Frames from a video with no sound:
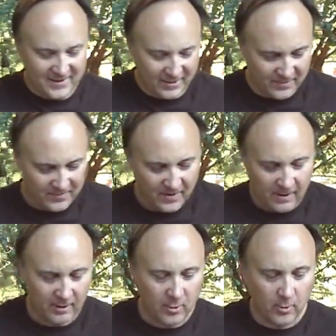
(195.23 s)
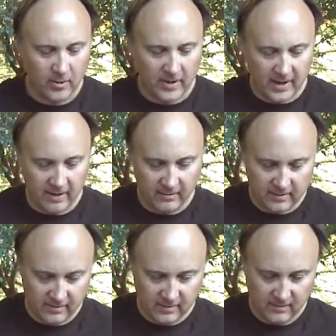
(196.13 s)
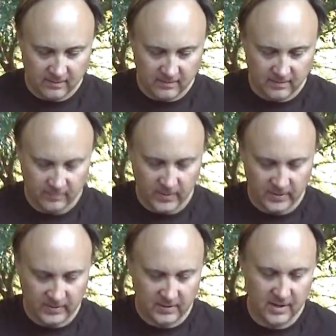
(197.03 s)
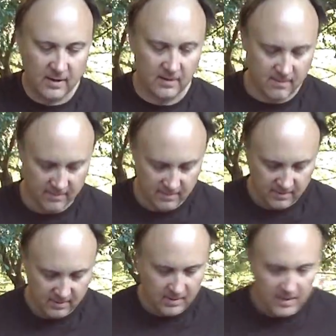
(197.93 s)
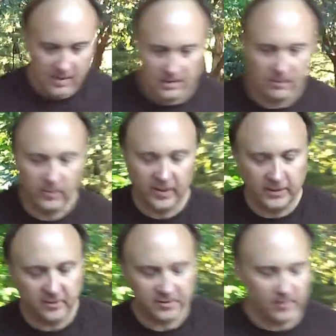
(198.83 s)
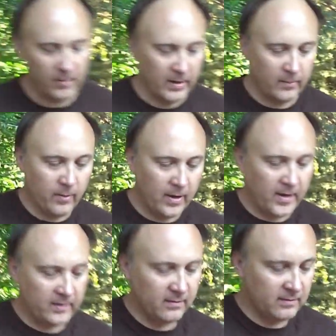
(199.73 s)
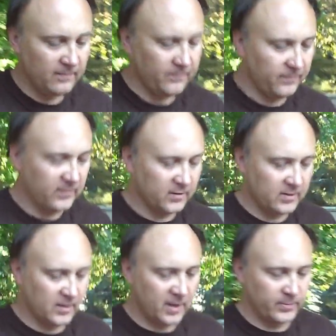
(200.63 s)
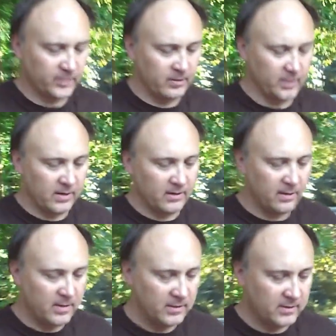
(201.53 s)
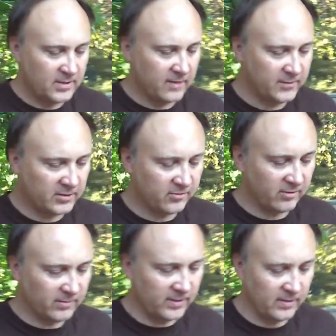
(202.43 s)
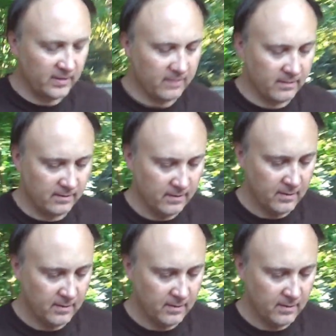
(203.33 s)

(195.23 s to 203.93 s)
So I'll pour it out, another piece of skin, and then what I do is in my big pot, it's a good opportunity, instead of just throwing them in there,